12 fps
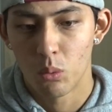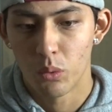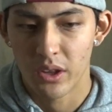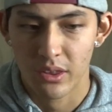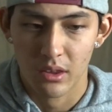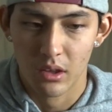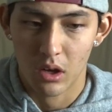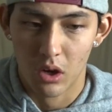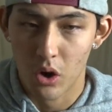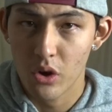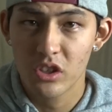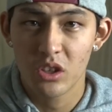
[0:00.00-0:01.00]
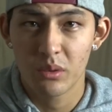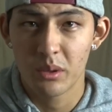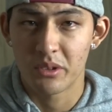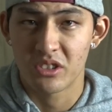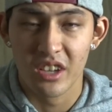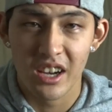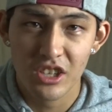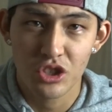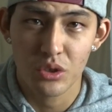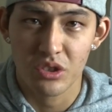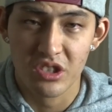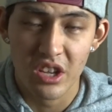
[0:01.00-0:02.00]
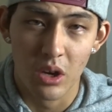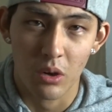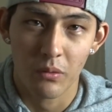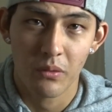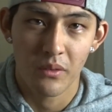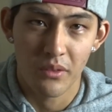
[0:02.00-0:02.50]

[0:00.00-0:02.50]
with arguably, besides yourself,